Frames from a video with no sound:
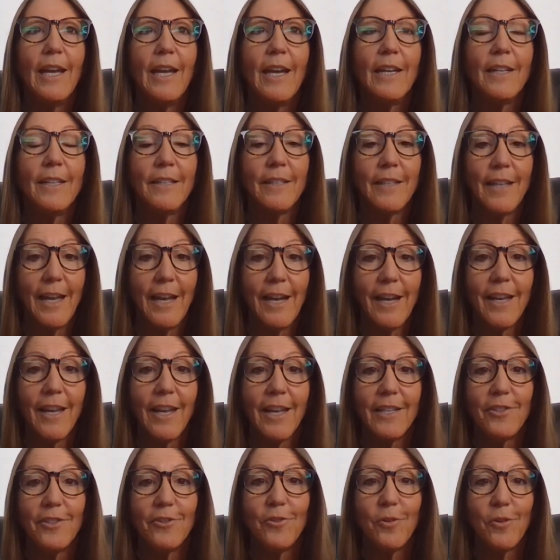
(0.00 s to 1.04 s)
And in that
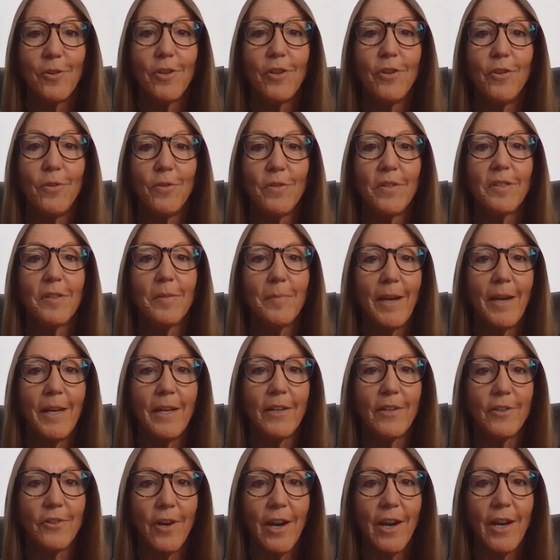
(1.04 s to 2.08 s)
case, you can use
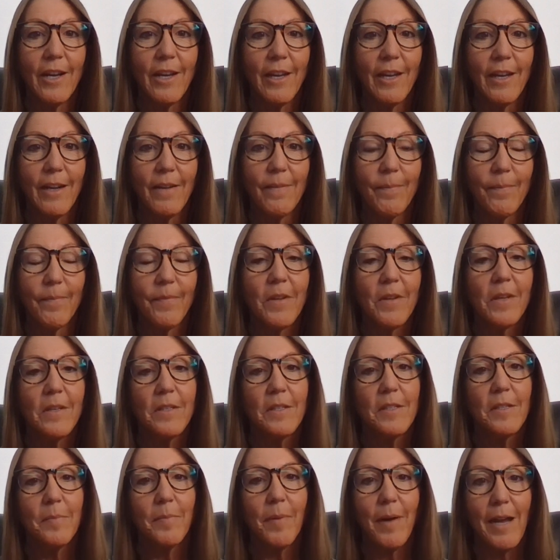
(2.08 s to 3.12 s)
somatic tracking
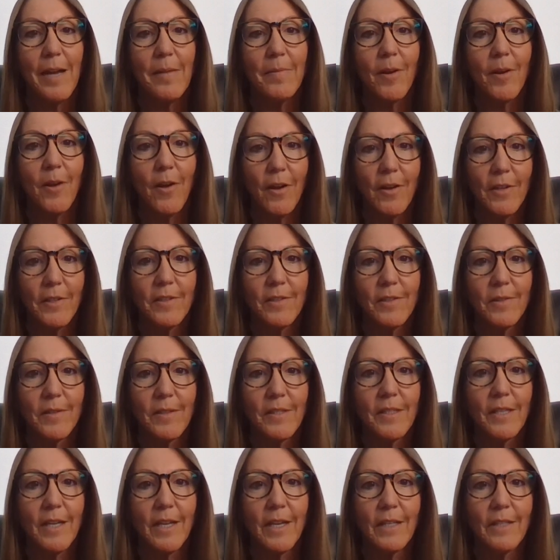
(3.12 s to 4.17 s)
because the Bible also
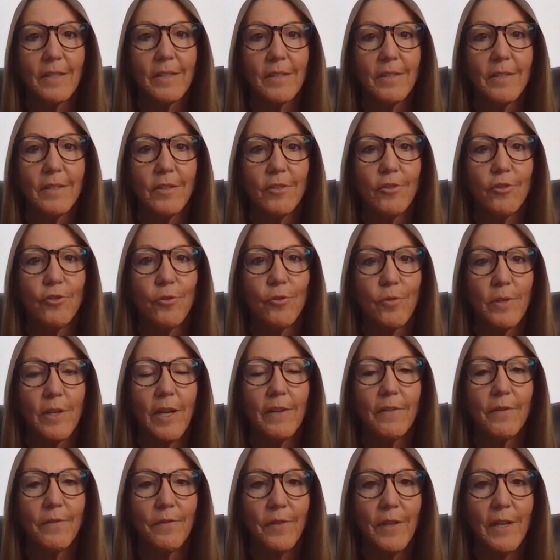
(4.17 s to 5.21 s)
says, do
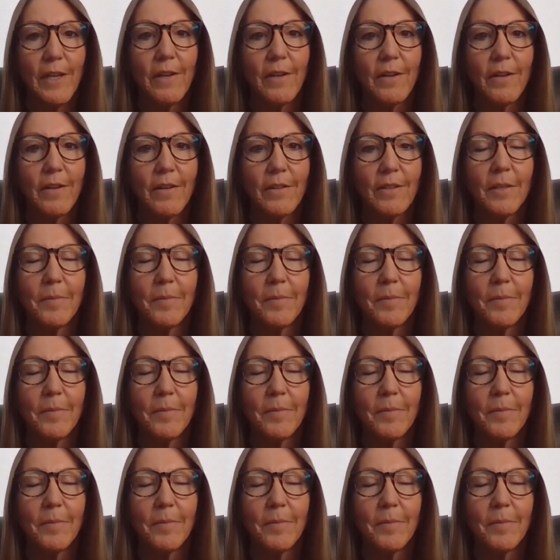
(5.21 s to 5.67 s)
not fear.